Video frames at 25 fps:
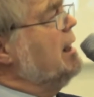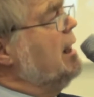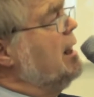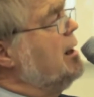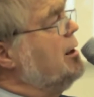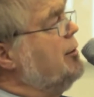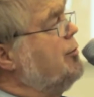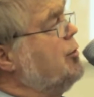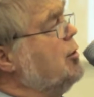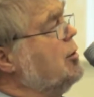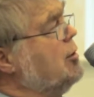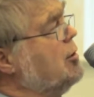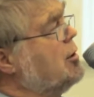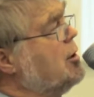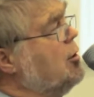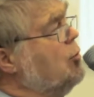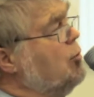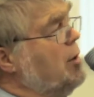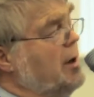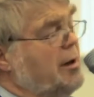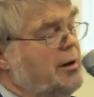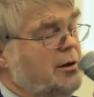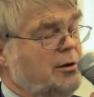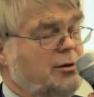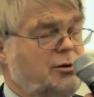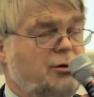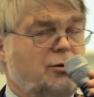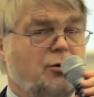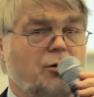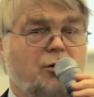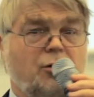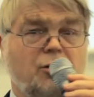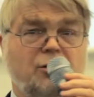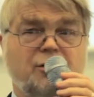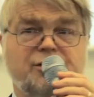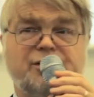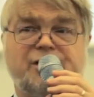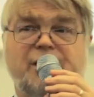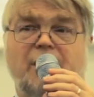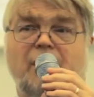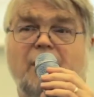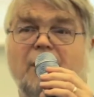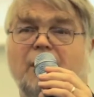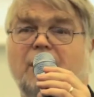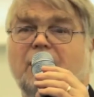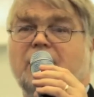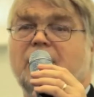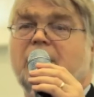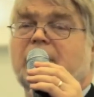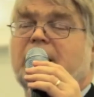And if you look at where the doors
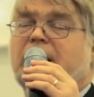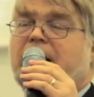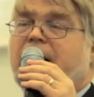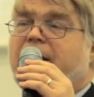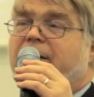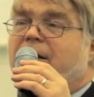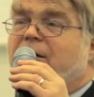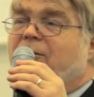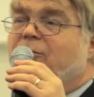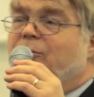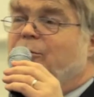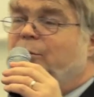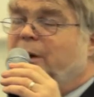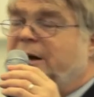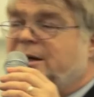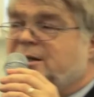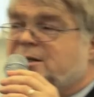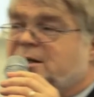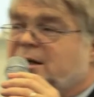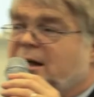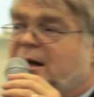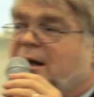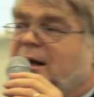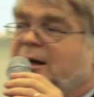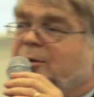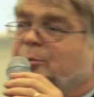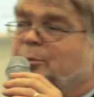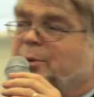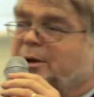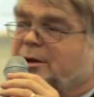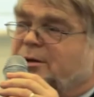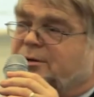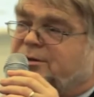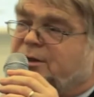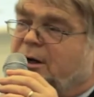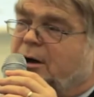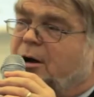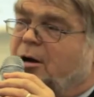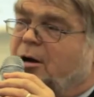are, they've basically built a